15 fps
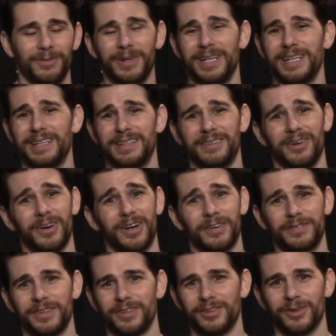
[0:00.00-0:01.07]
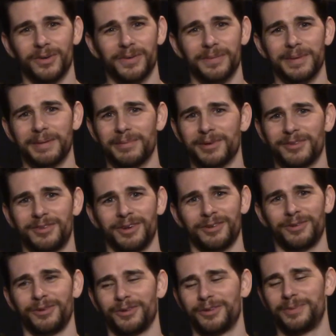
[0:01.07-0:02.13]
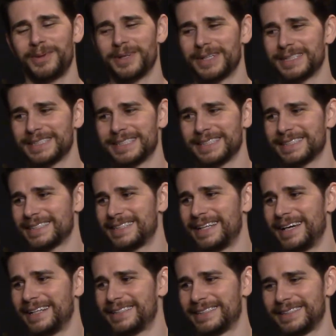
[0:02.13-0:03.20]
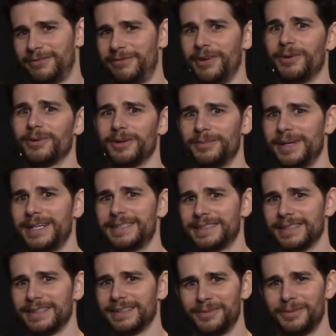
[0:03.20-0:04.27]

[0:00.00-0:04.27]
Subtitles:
We often don't remember sexual experiences that felt amazing.